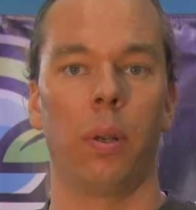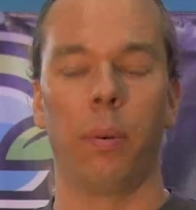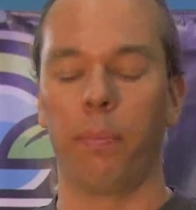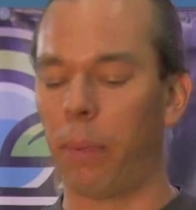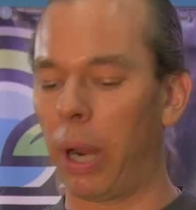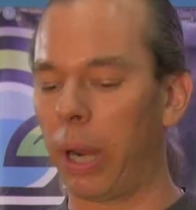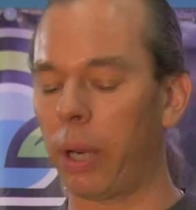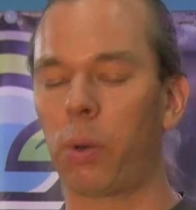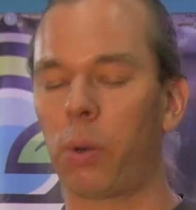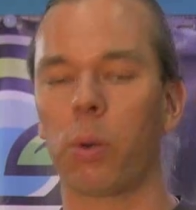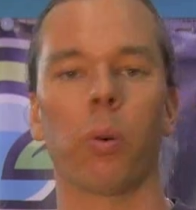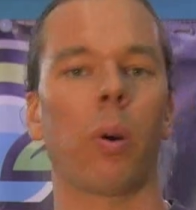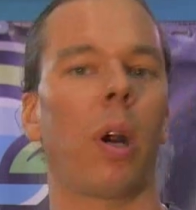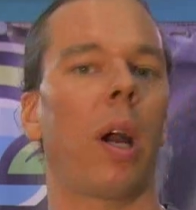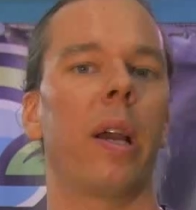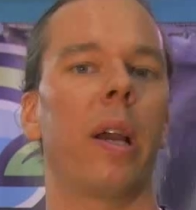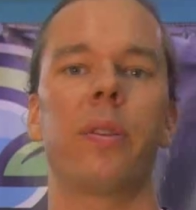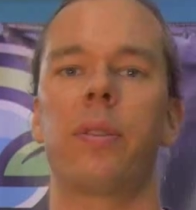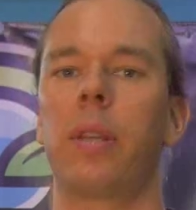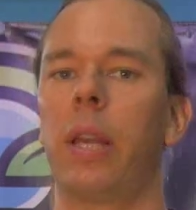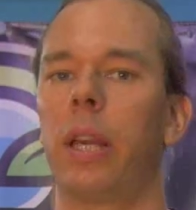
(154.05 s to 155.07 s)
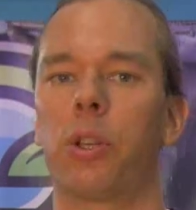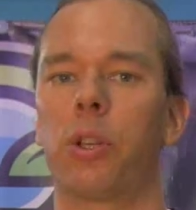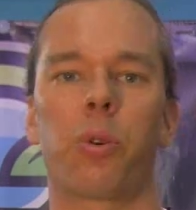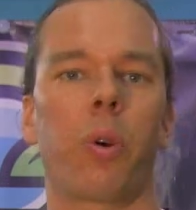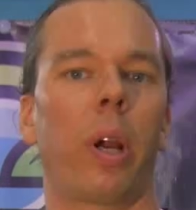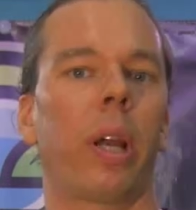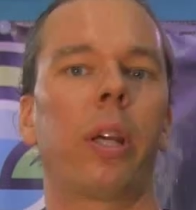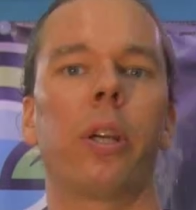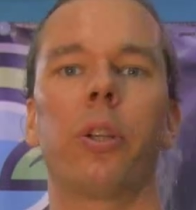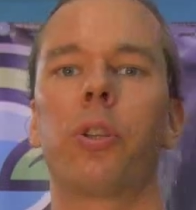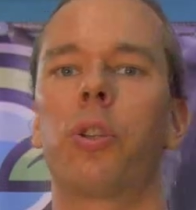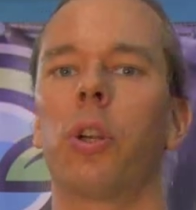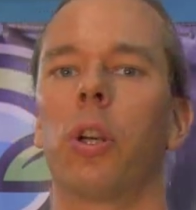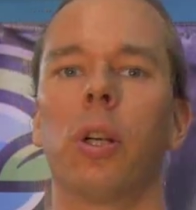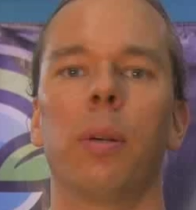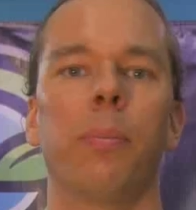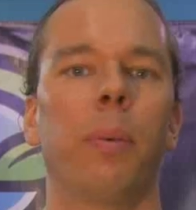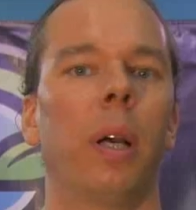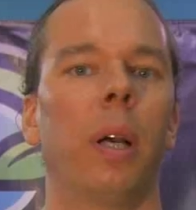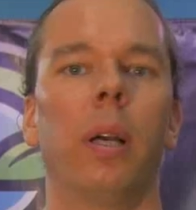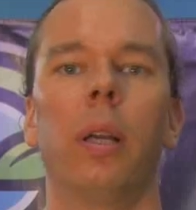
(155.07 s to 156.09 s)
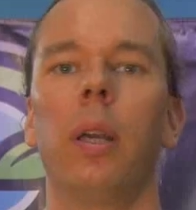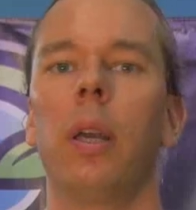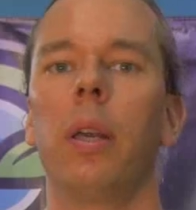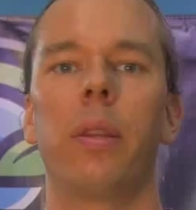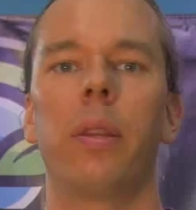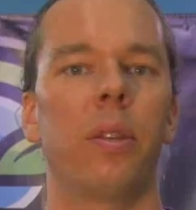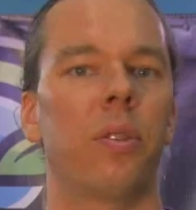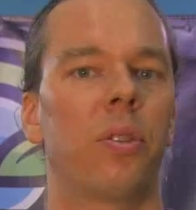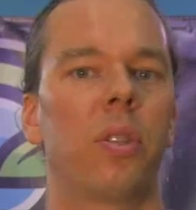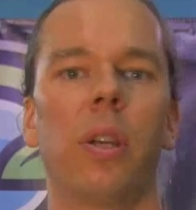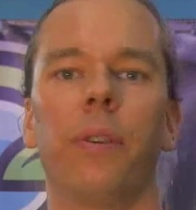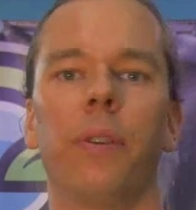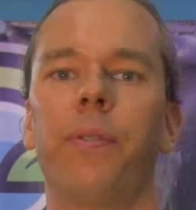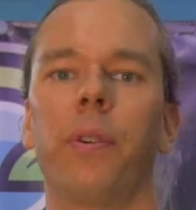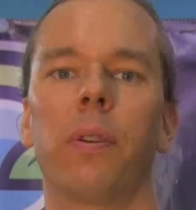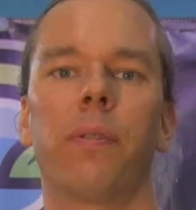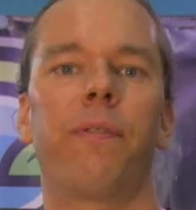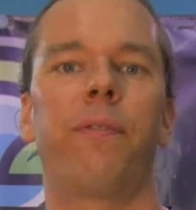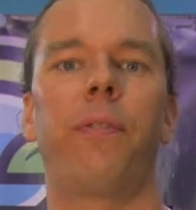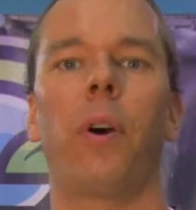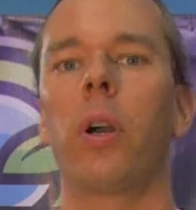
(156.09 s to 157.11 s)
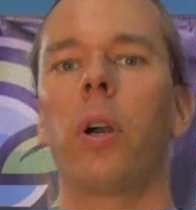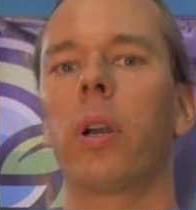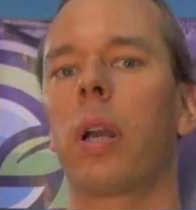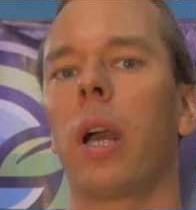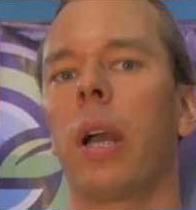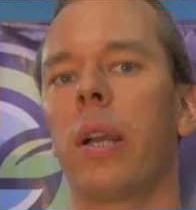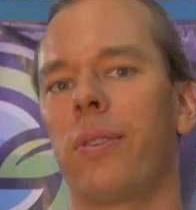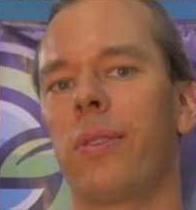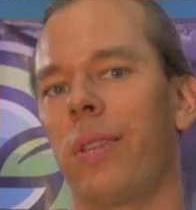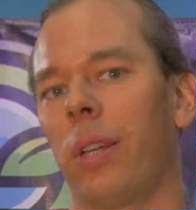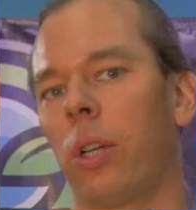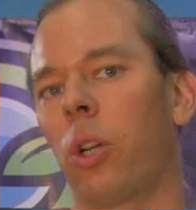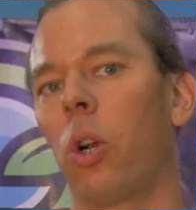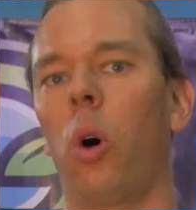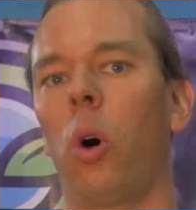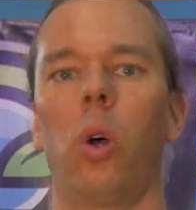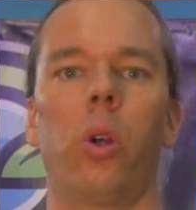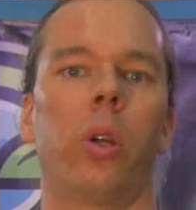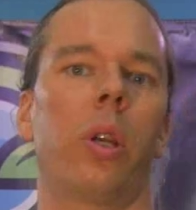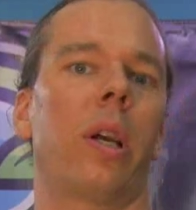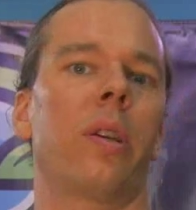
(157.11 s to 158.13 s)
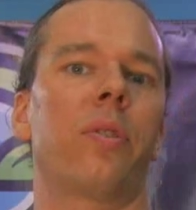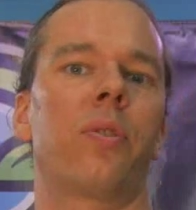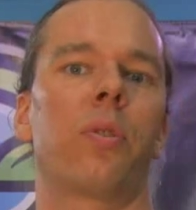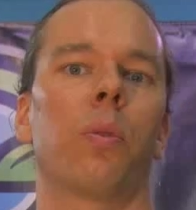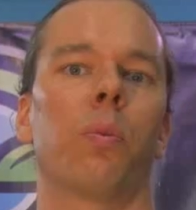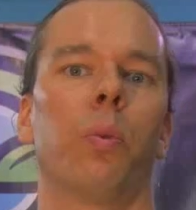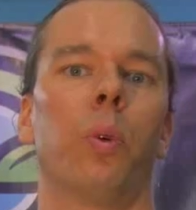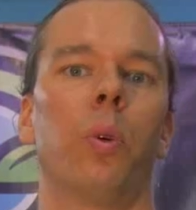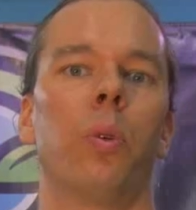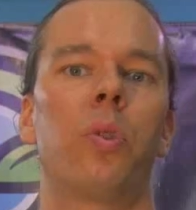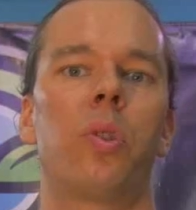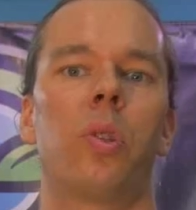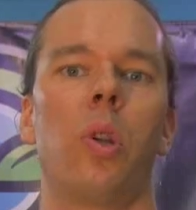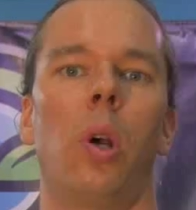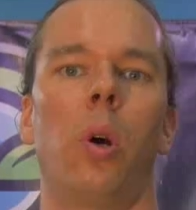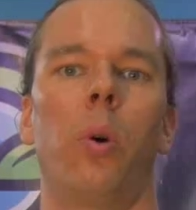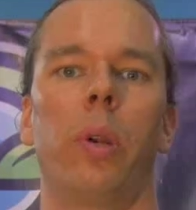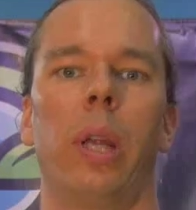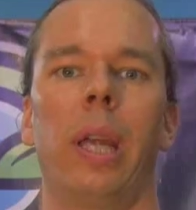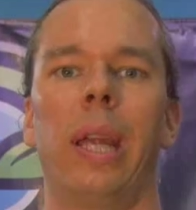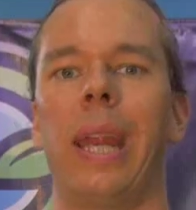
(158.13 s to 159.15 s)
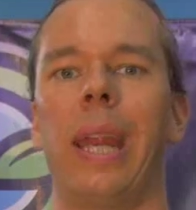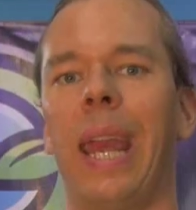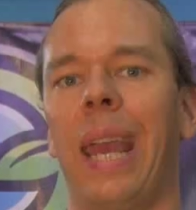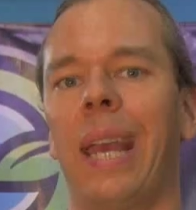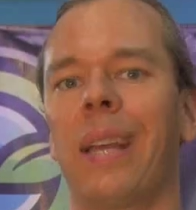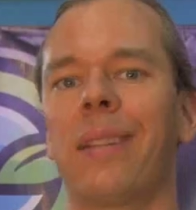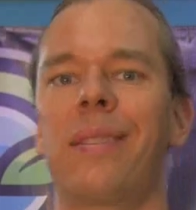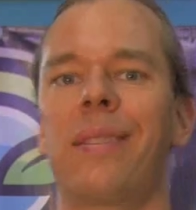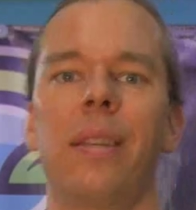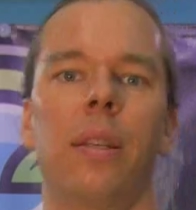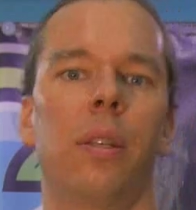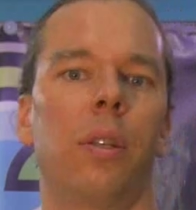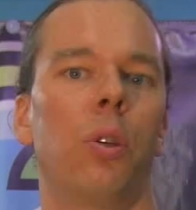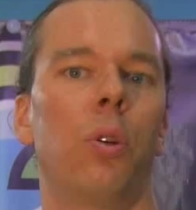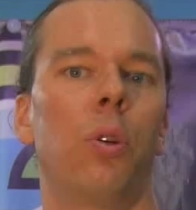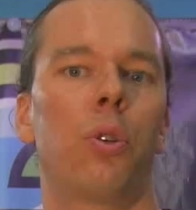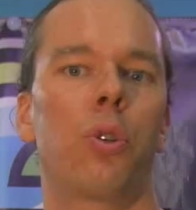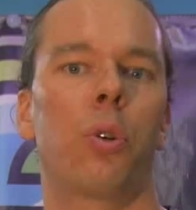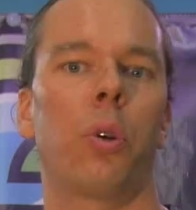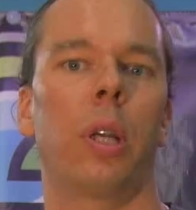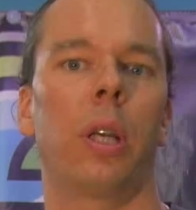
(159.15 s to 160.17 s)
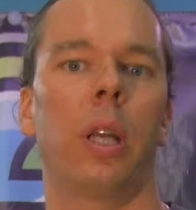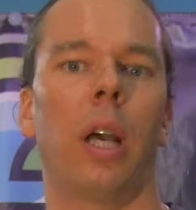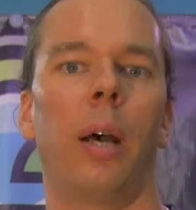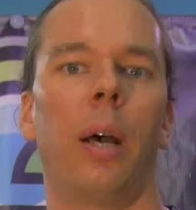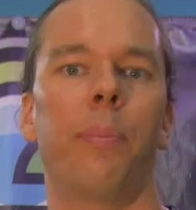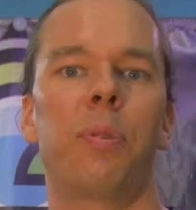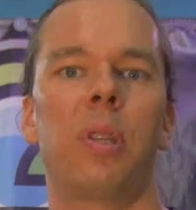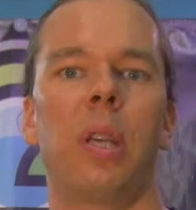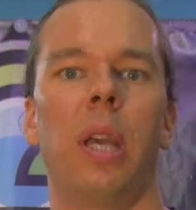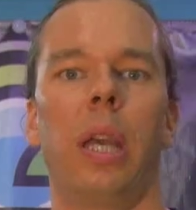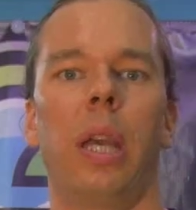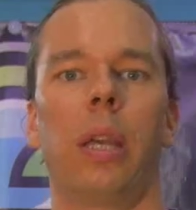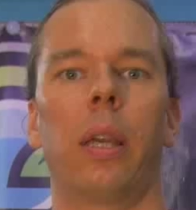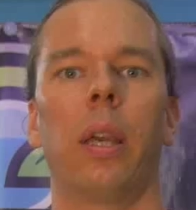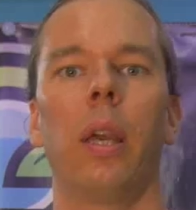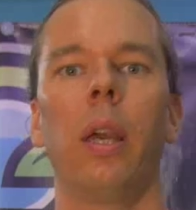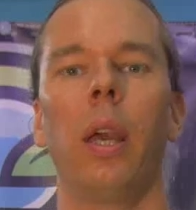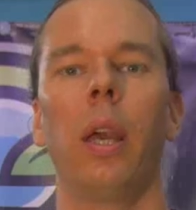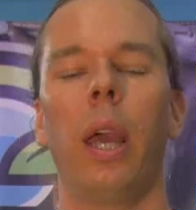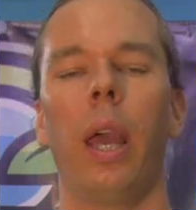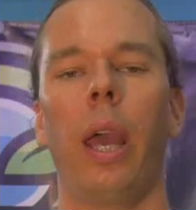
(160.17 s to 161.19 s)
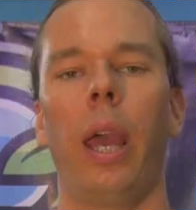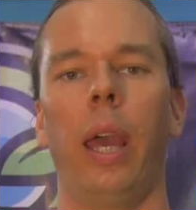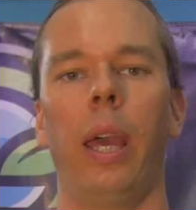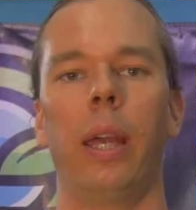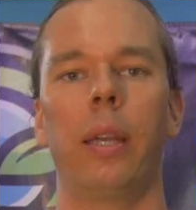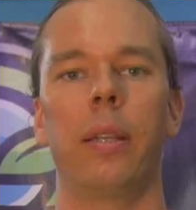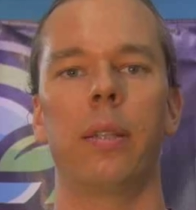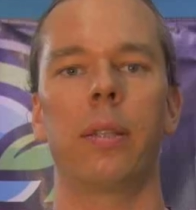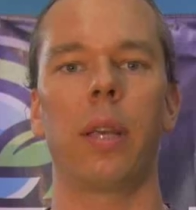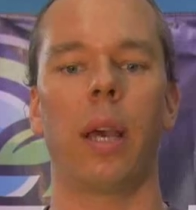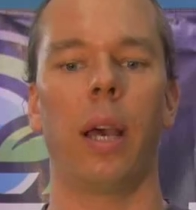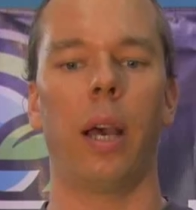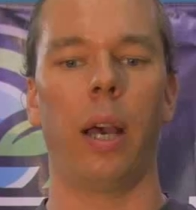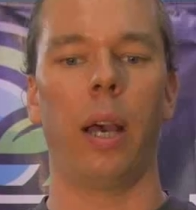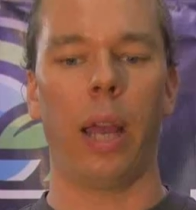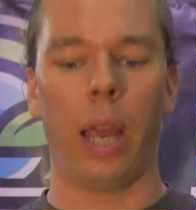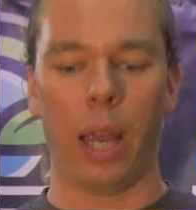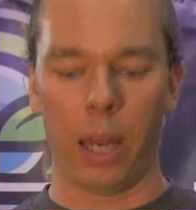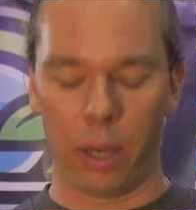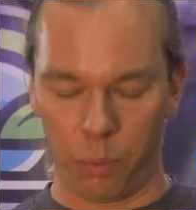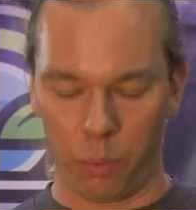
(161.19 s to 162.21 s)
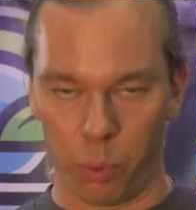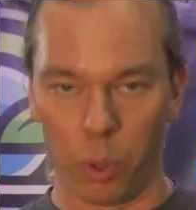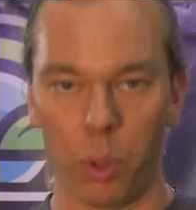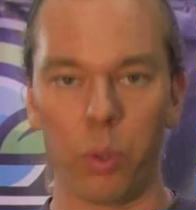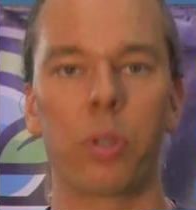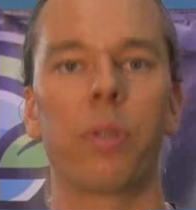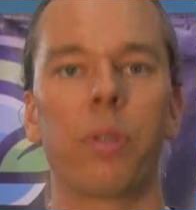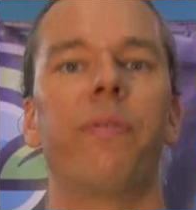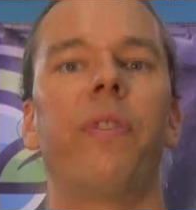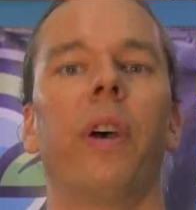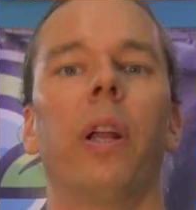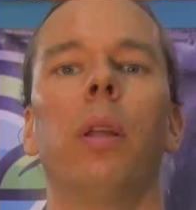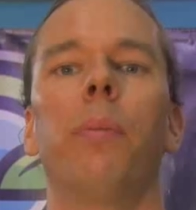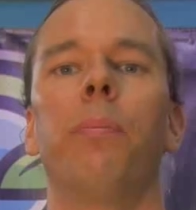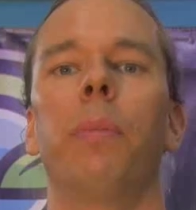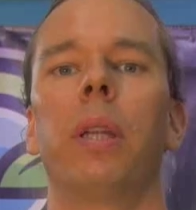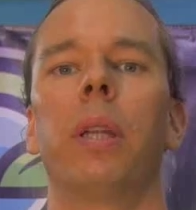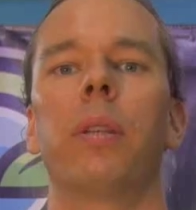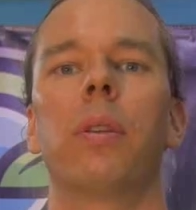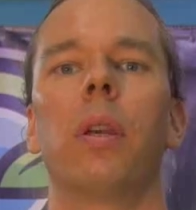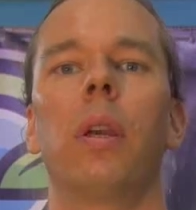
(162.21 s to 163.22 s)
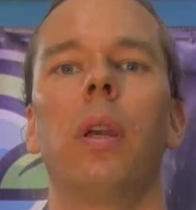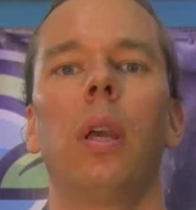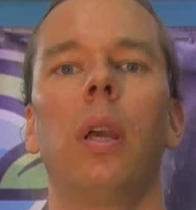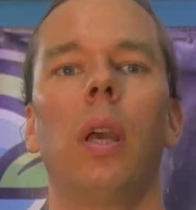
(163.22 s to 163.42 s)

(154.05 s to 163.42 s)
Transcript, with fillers: mycorrhizae, trichoderma, these different fungi that colonize the root zone, enhancing nutrient uptake and, uh, and root development,